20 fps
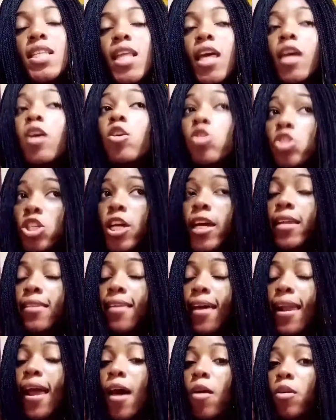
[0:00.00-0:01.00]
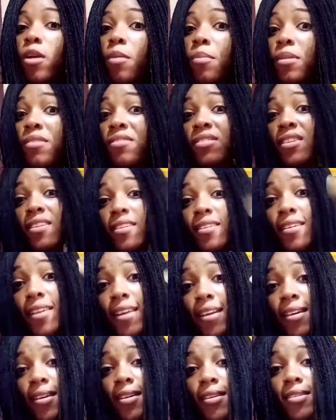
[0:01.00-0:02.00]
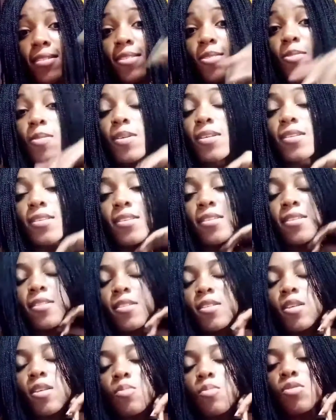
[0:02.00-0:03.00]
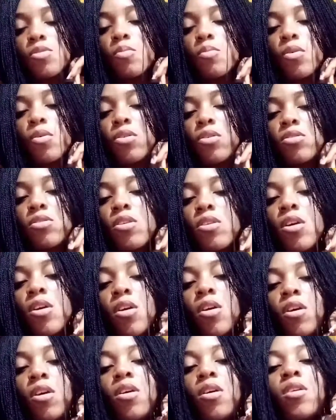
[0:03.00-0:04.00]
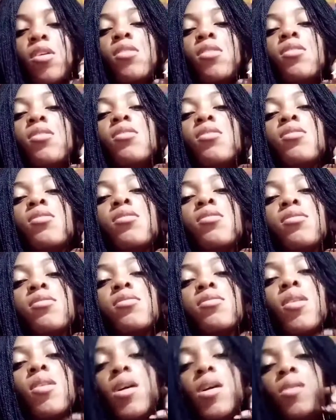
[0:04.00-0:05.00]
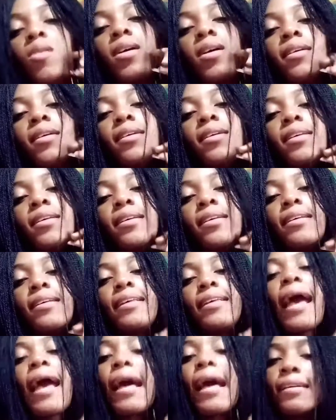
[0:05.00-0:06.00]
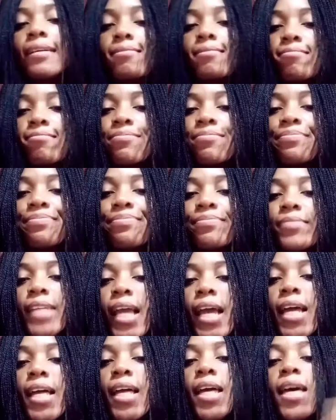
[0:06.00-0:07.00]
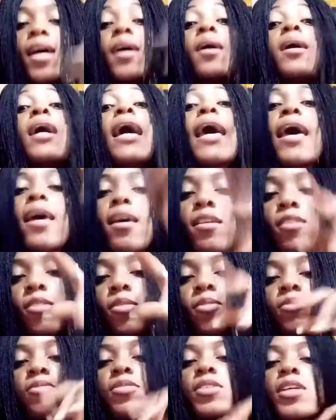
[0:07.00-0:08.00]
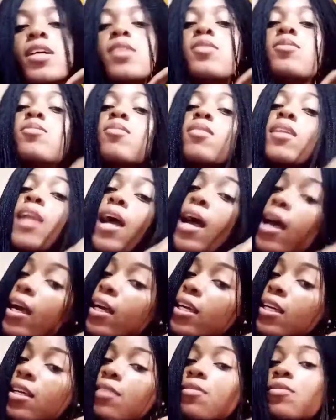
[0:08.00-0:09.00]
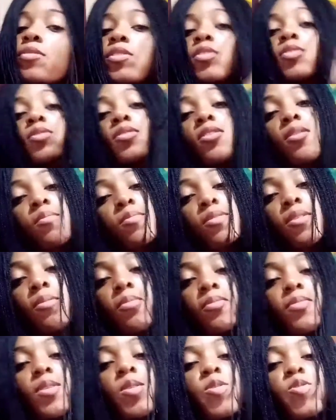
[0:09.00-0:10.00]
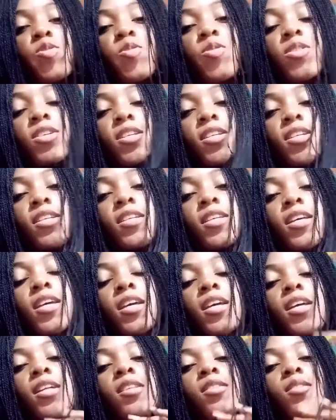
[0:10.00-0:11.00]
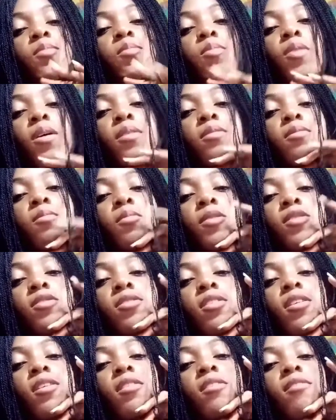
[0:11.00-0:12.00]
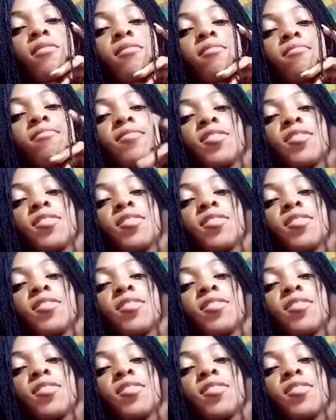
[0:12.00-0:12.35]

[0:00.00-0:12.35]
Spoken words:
I could check that out. I believe in the link to it in the description box. So yeah, and don't forget to like, give a video a thumbs up if you enjoyed it, and subscribe to my channel.